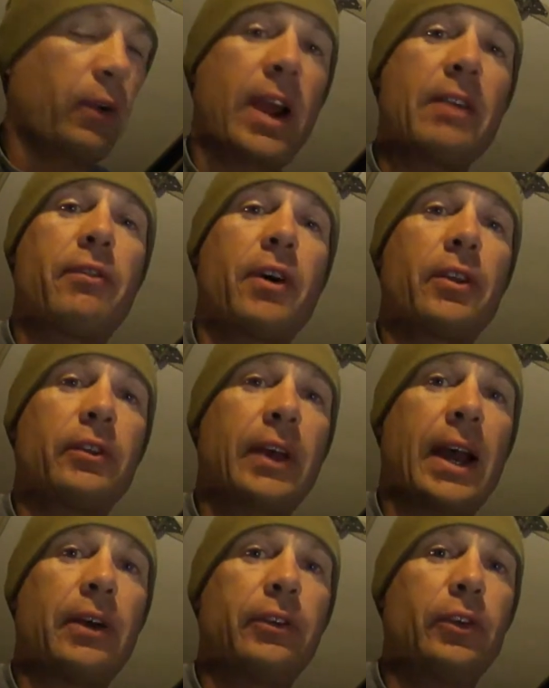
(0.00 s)
grandfather's
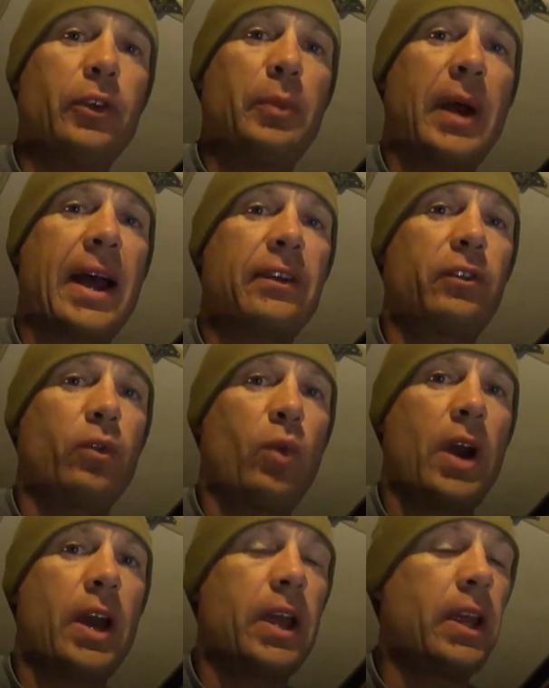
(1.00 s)
house, who passed
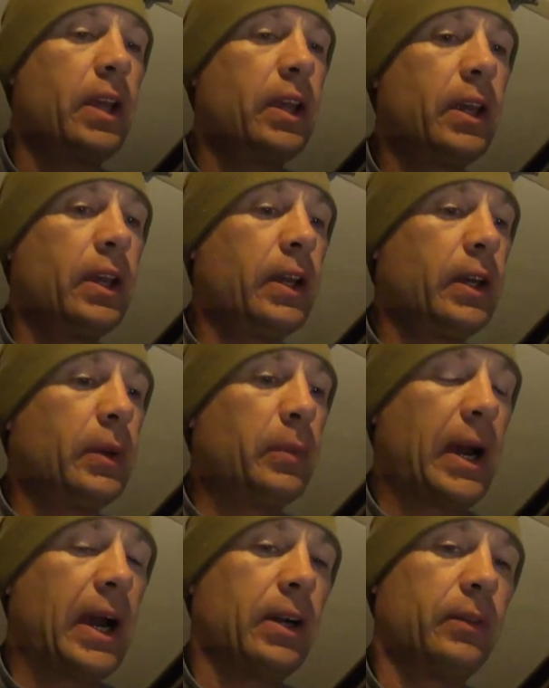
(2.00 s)
away
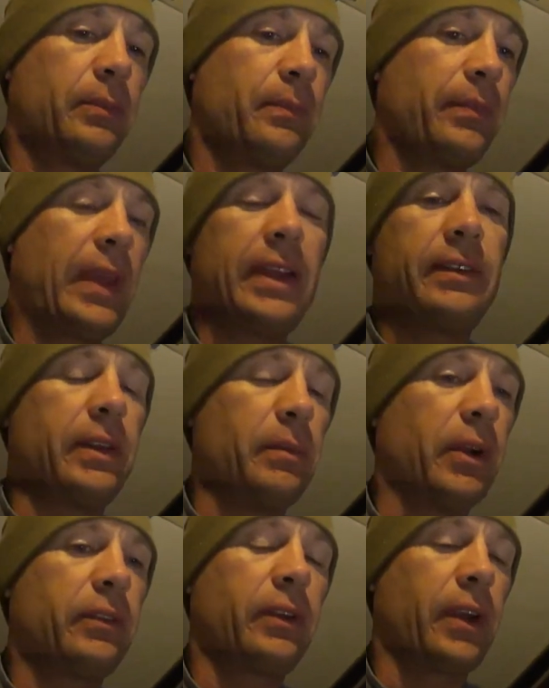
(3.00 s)
about 18
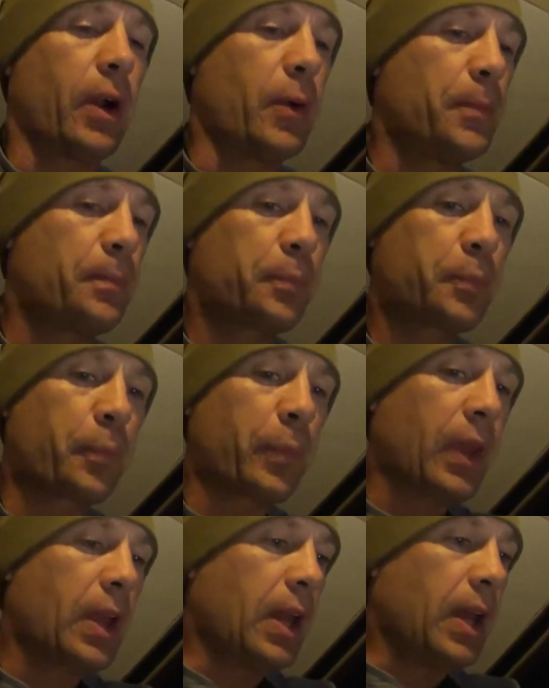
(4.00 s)
months ago,
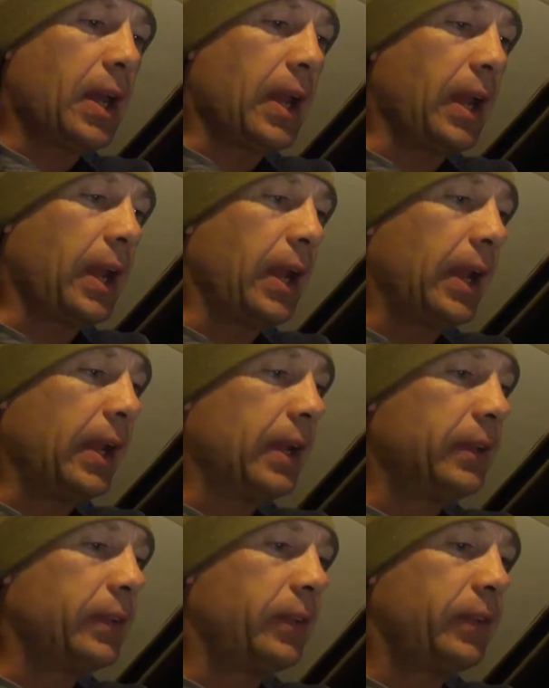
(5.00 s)

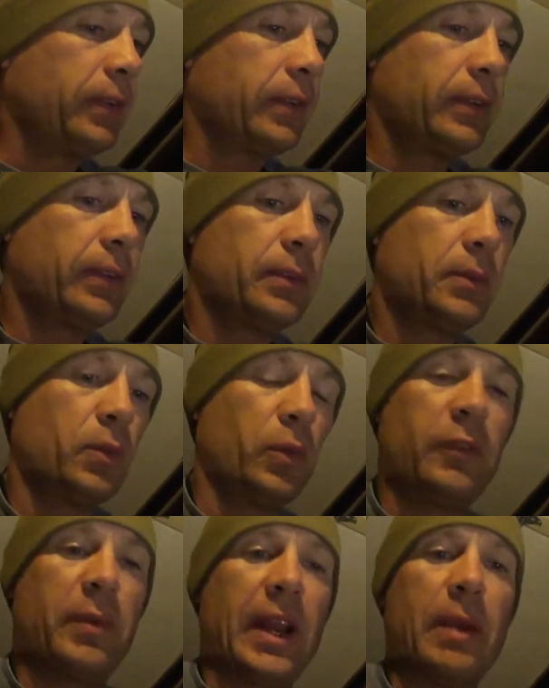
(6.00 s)
and
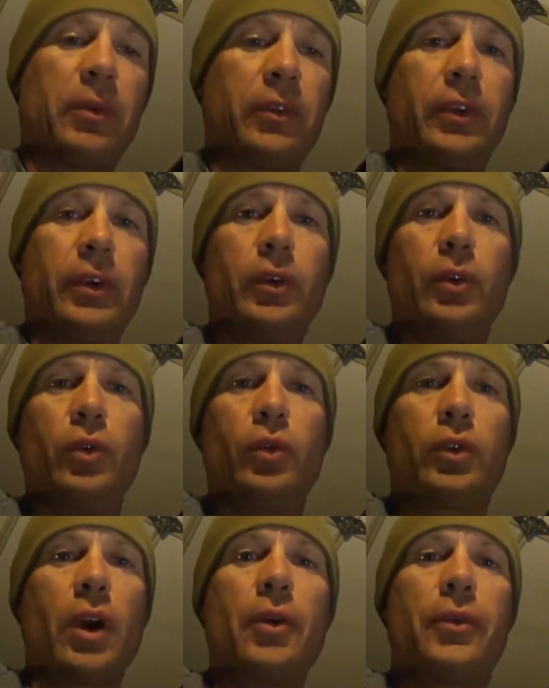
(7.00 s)
we've been able
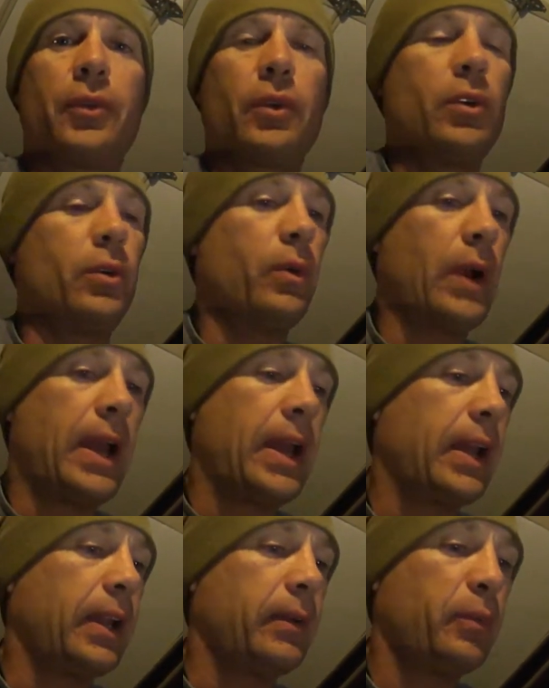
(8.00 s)
to go through
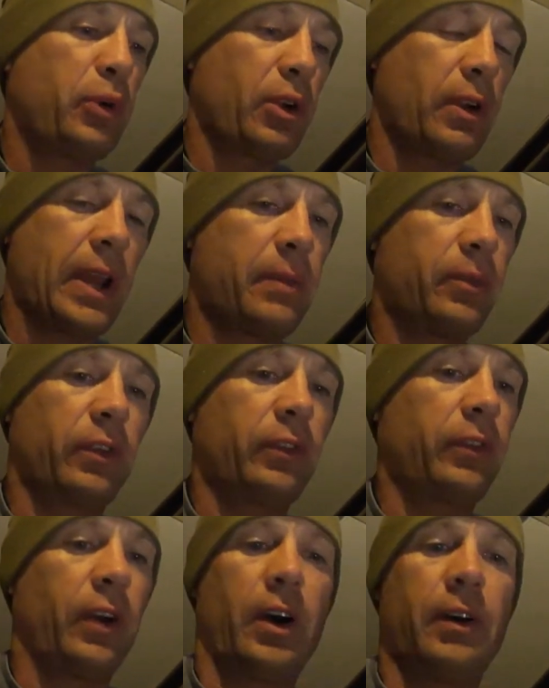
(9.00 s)
and put our names on
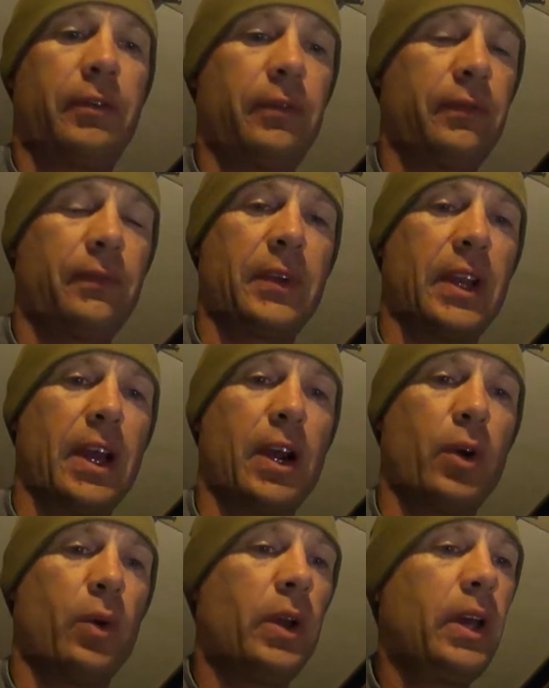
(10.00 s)
stuff, you
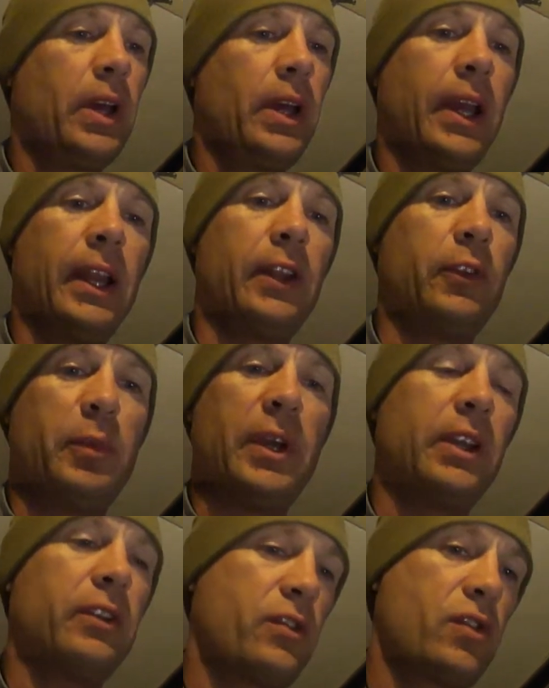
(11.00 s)
know, and it's
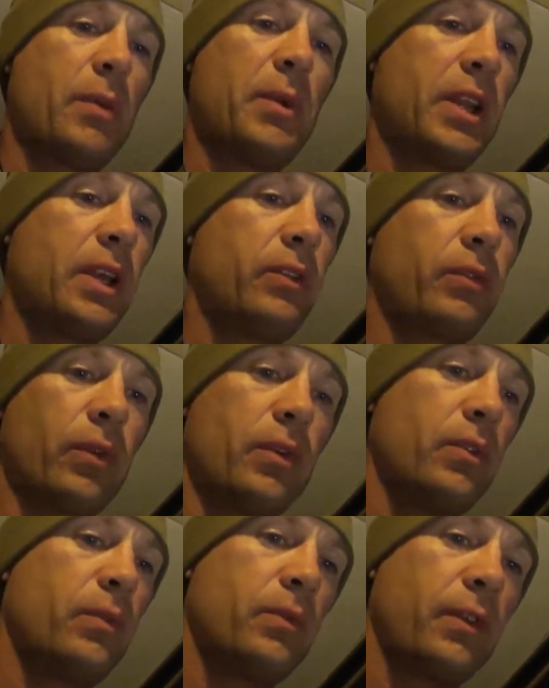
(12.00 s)
being distributed
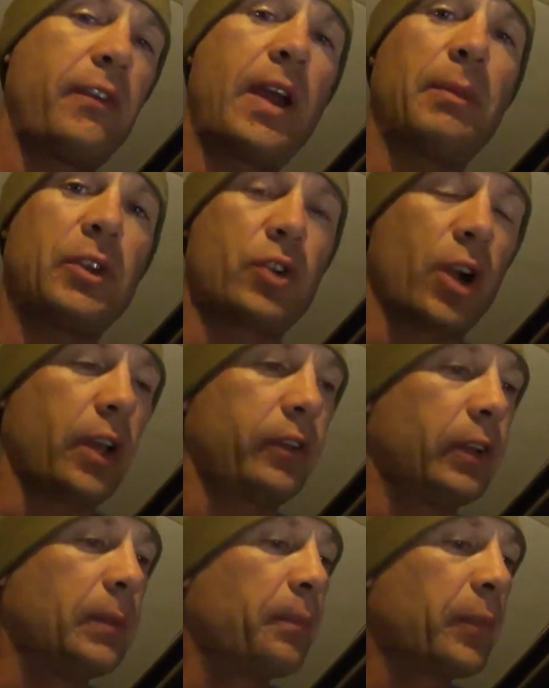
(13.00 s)
through the family
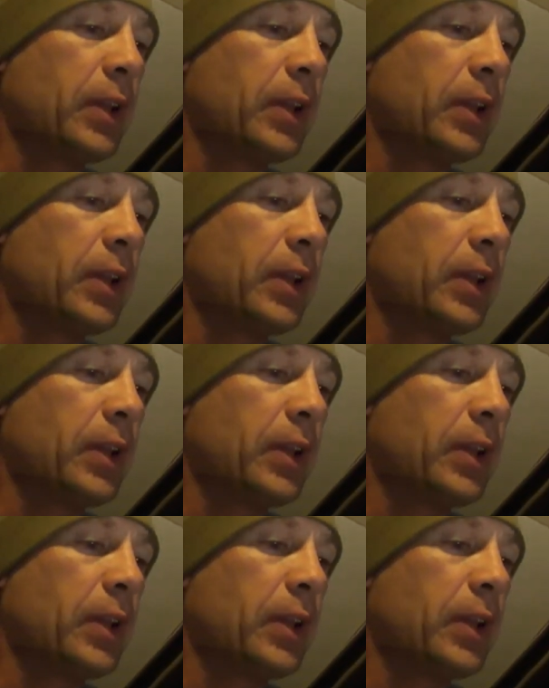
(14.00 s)
trust.